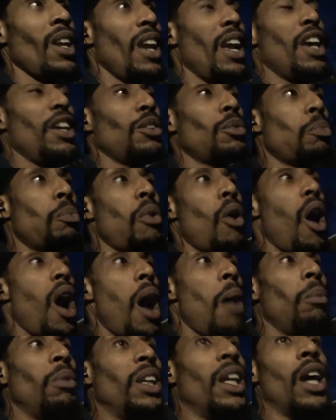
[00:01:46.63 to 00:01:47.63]
it's
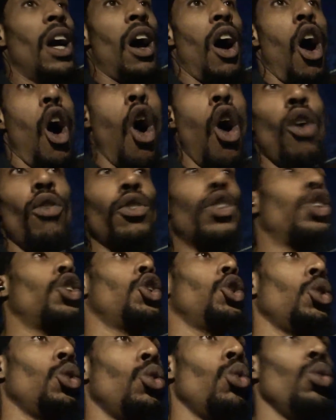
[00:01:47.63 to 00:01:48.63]
probably an
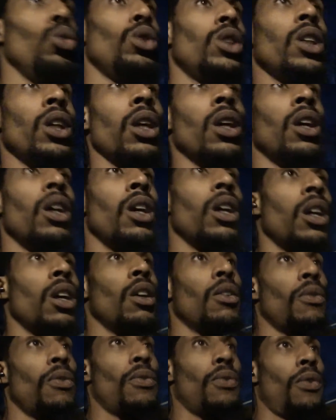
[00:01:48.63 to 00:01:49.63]
offshoot
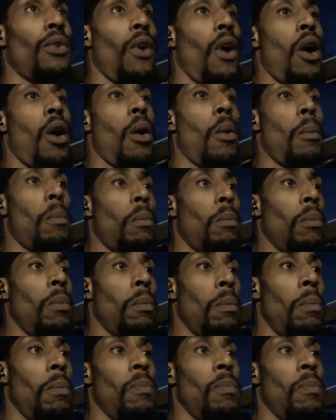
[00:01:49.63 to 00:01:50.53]
from.